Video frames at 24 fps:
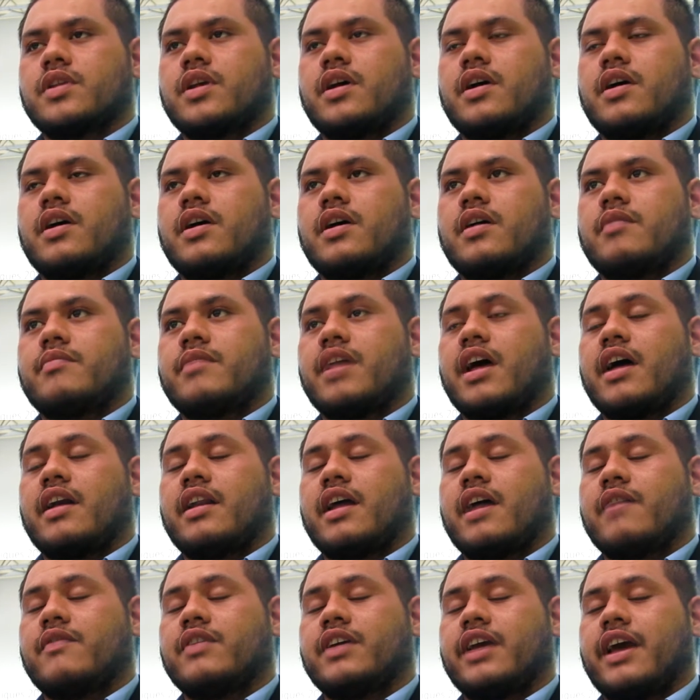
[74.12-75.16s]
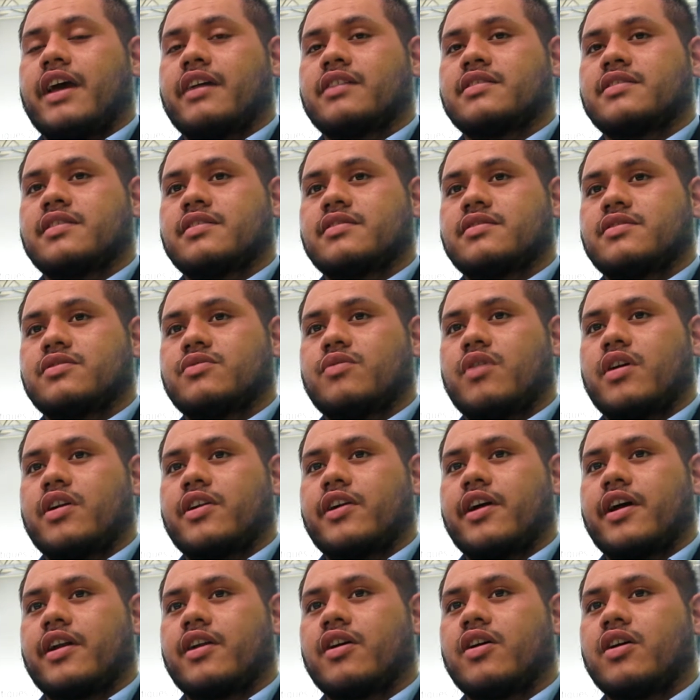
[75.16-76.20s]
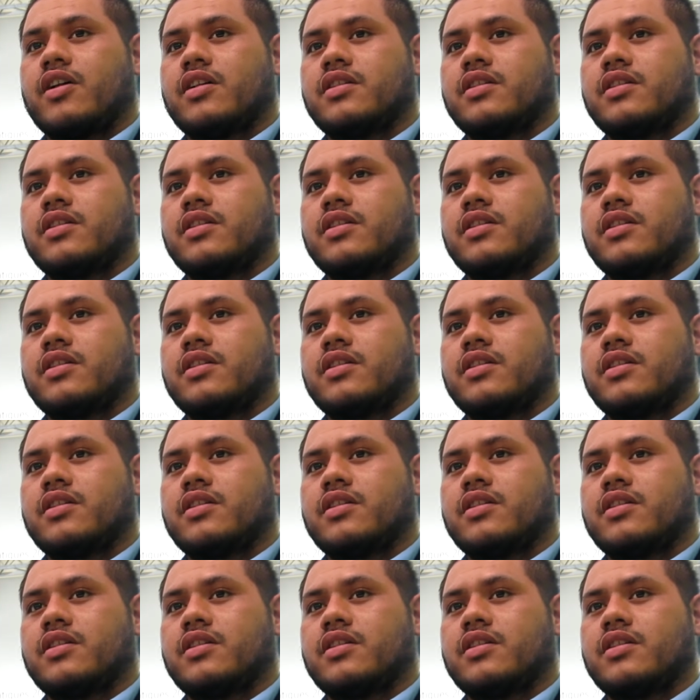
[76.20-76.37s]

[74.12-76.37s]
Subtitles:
not having access to water at